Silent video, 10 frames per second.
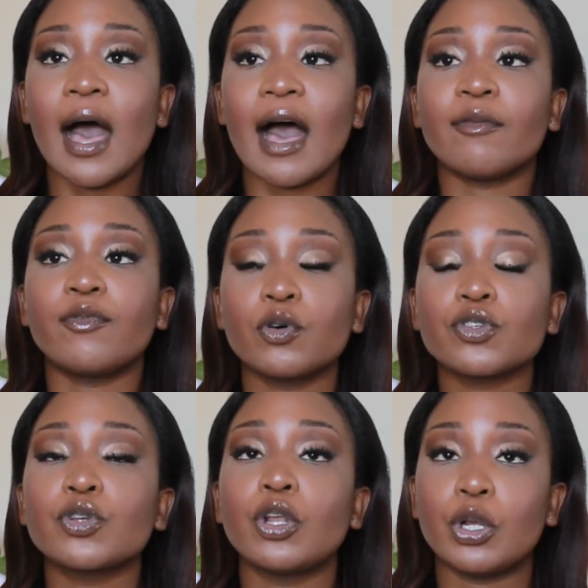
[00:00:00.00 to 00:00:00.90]
I've
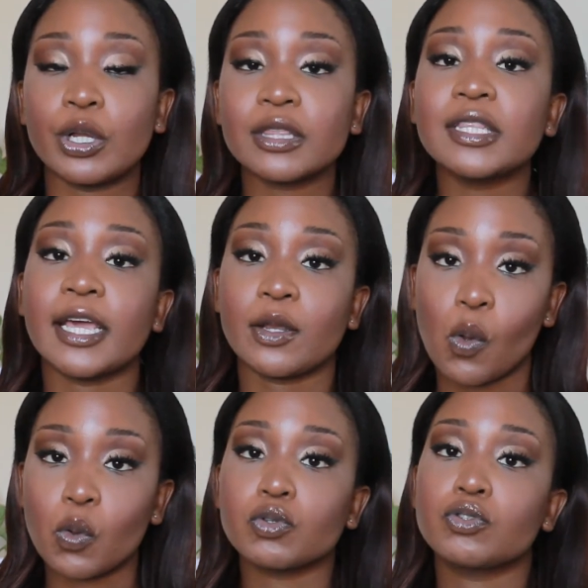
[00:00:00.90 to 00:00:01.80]
also learned that
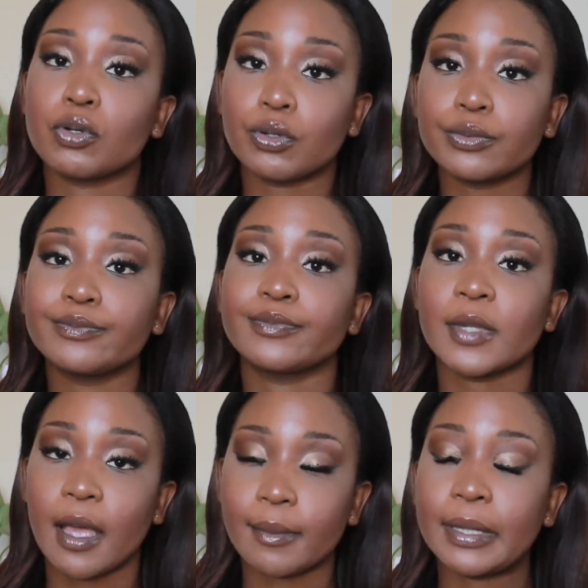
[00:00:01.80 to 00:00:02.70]
also.
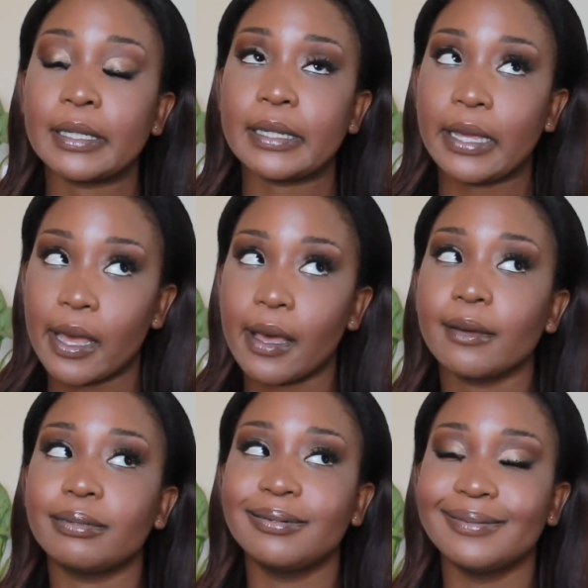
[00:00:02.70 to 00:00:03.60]
I mean,
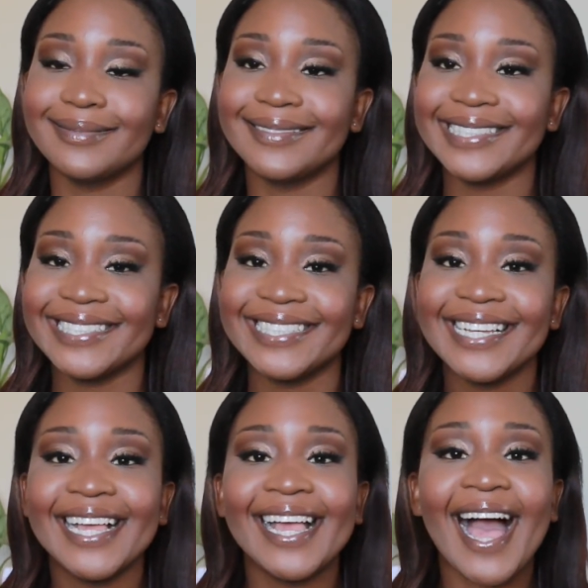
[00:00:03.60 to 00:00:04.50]
yeah,
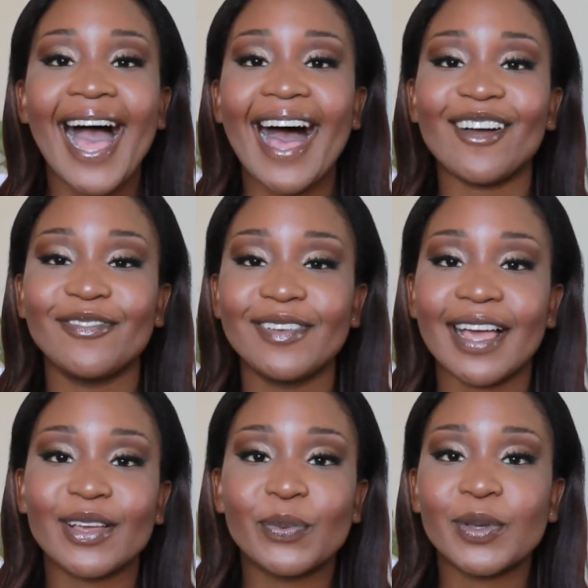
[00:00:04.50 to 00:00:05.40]
I feel
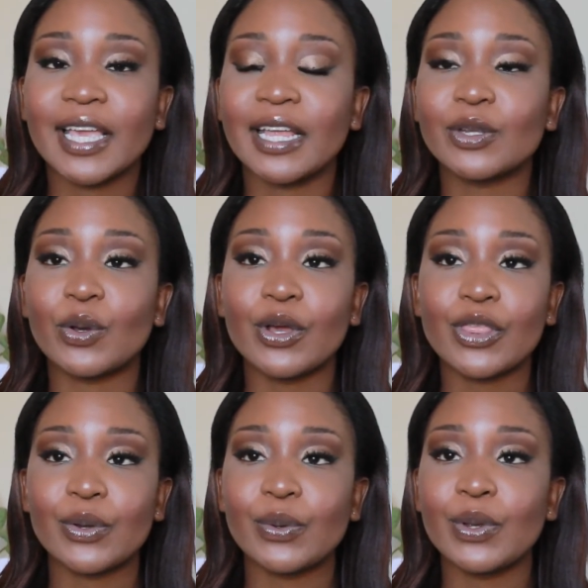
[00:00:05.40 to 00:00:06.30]
like we can go
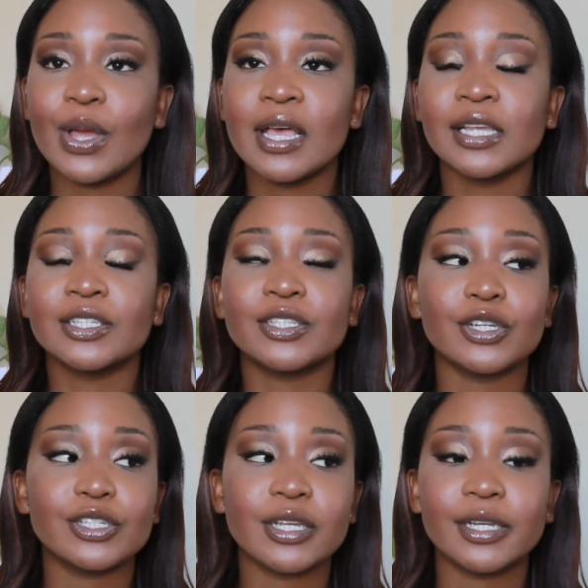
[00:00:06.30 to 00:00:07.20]
through
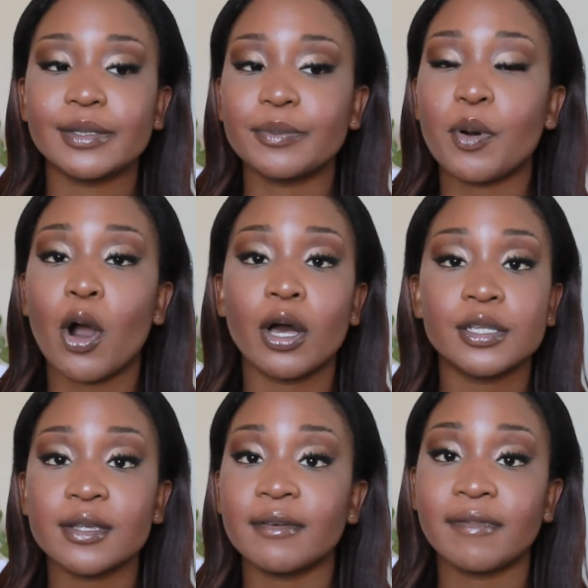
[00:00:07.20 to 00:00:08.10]
certain
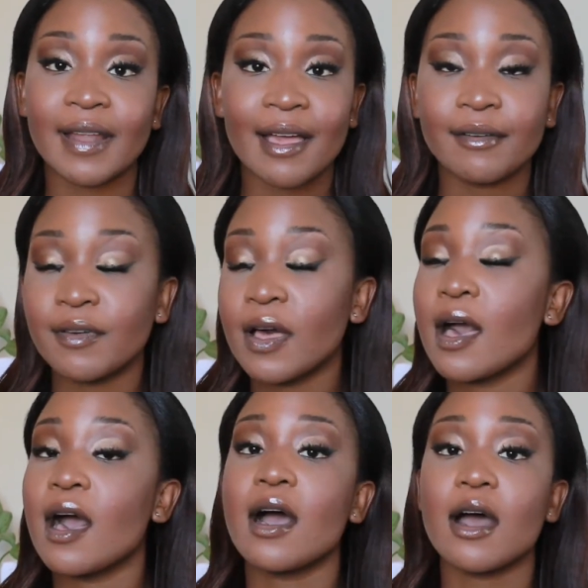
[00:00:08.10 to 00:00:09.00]
parts of life
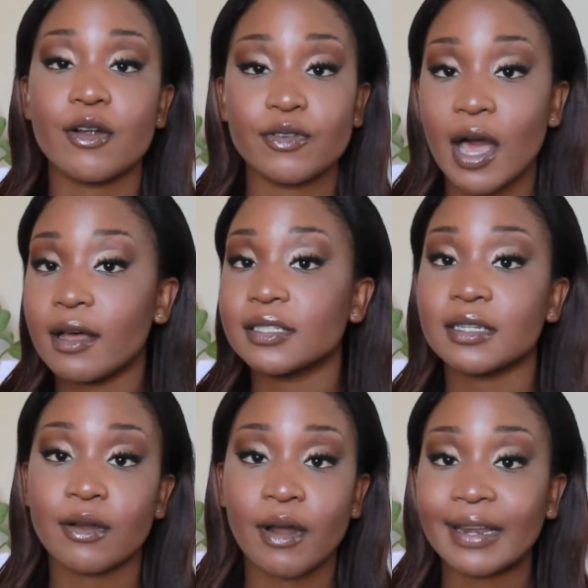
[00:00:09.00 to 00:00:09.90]
around
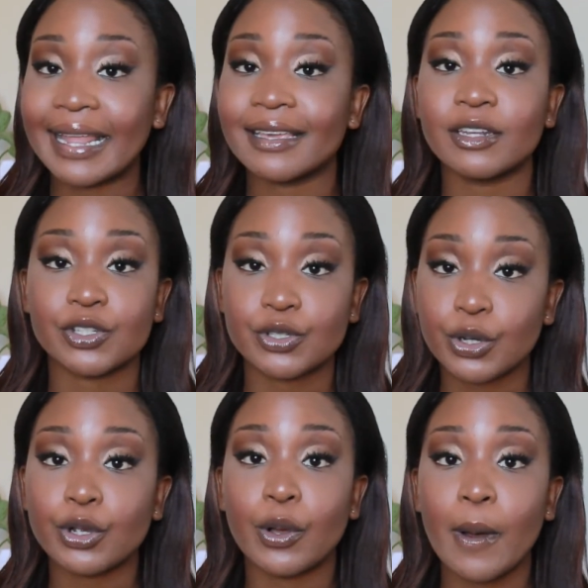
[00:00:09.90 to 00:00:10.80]
and around, like in a
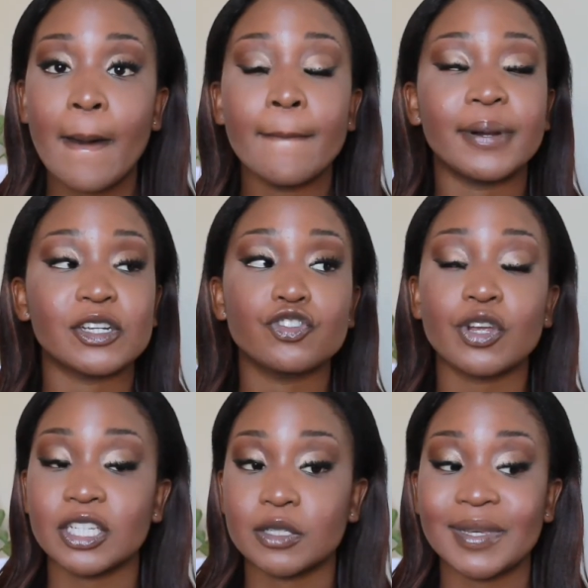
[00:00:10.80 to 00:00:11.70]
circle, but
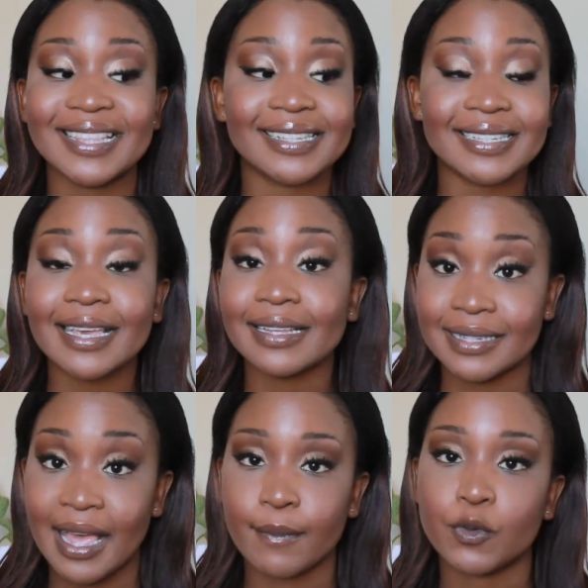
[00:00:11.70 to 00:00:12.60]
trust me, the second
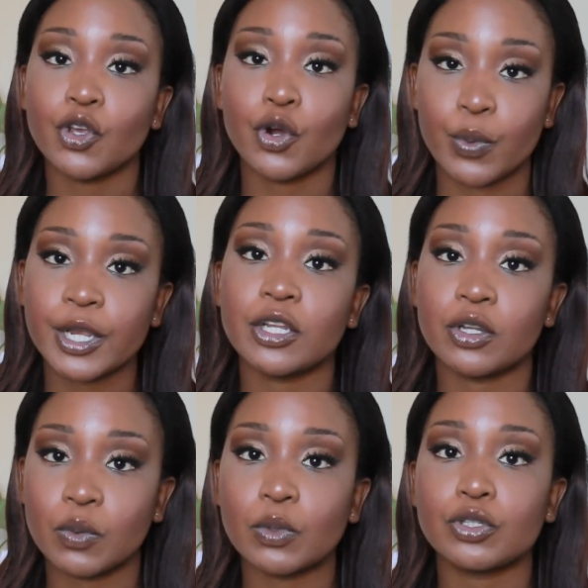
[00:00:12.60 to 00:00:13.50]
time you already
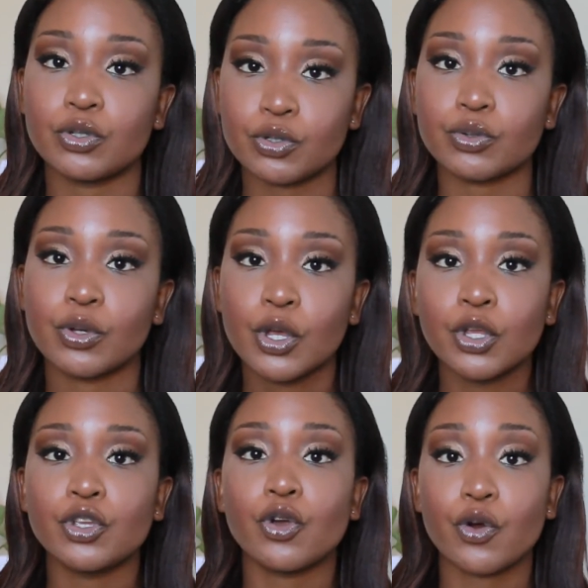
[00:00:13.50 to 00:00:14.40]
know what to do,
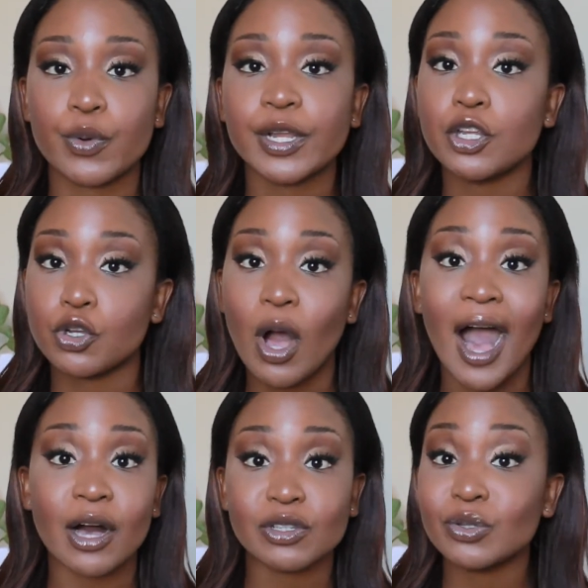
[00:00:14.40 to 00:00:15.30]
you already know
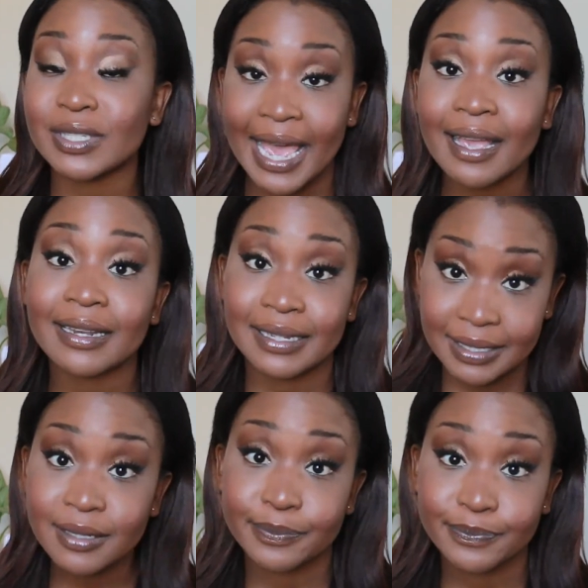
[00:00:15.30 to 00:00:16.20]
how to tackle
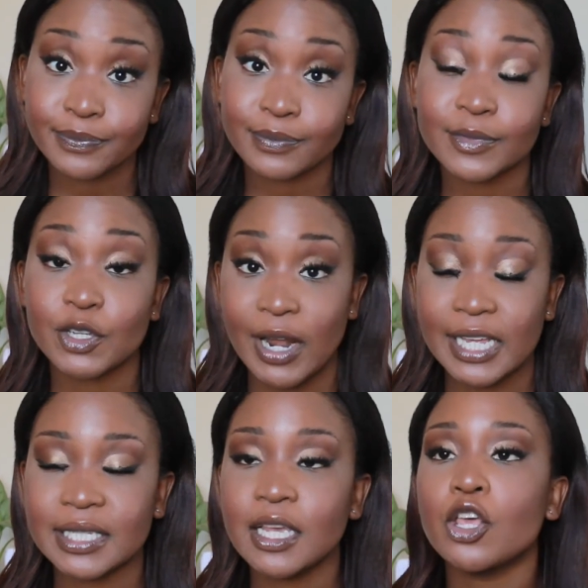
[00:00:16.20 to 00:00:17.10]
it,
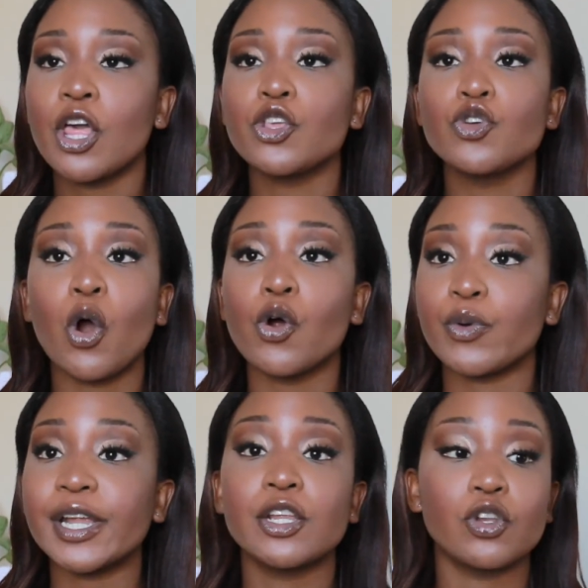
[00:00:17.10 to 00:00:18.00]
right? You
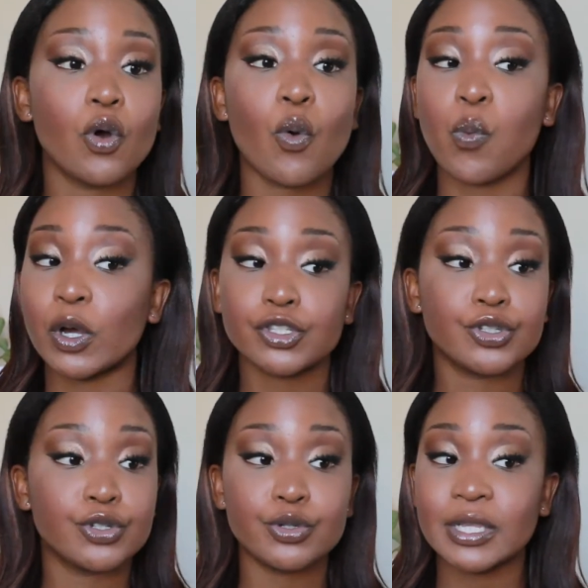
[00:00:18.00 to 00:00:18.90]
already know what
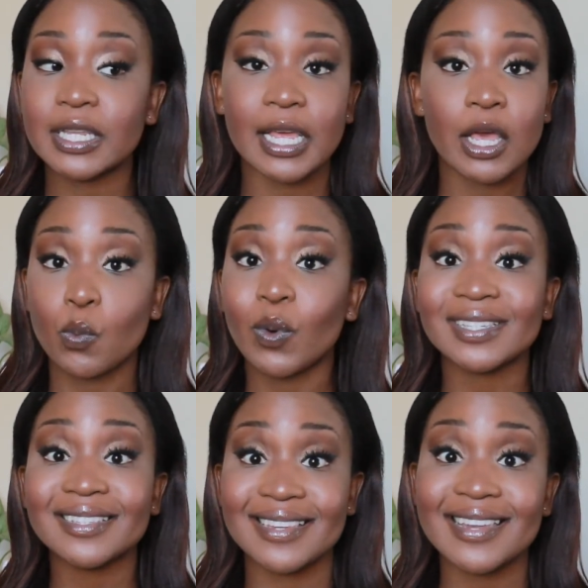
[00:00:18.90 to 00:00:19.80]
to do,
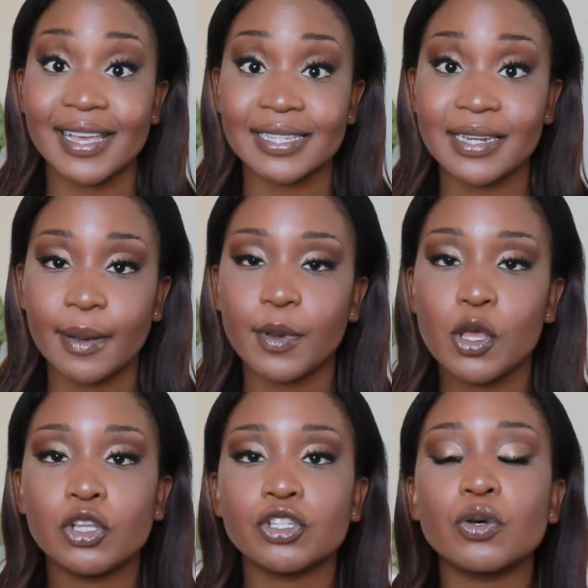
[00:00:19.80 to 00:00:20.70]
what's the next step.
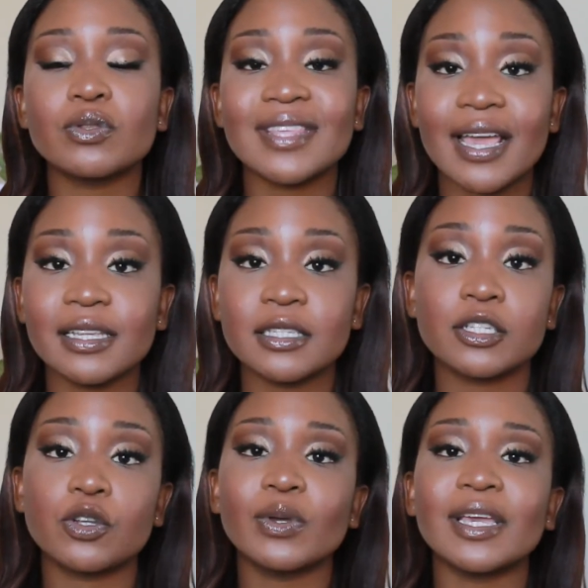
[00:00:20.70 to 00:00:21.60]
So things
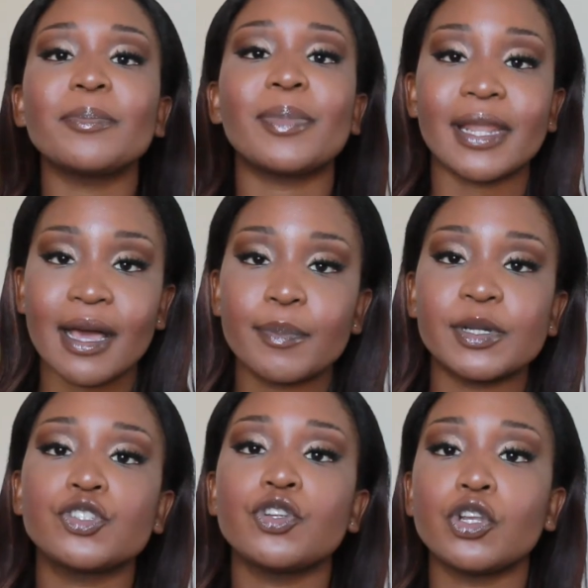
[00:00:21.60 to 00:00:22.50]
don't get better,
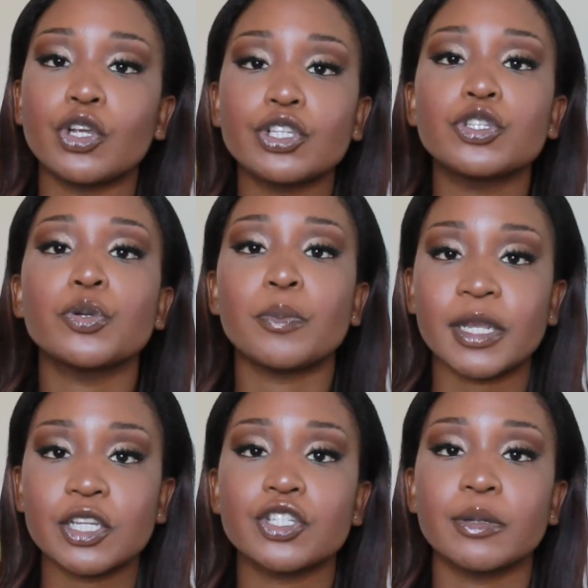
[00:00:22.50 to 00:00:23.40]
but you learn to
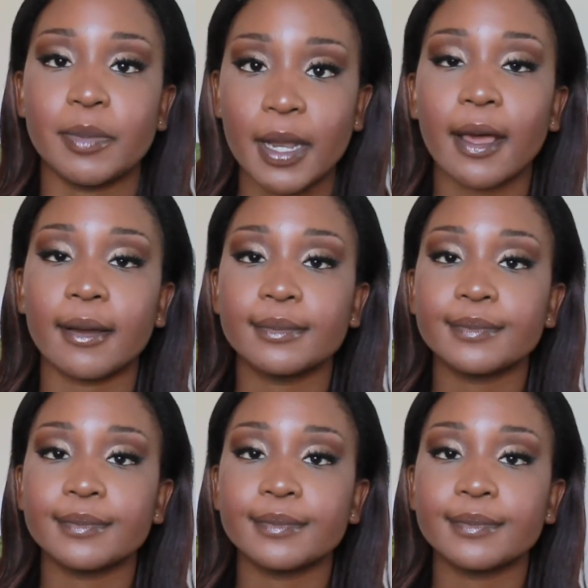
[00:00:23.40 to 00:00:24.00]
manage them better.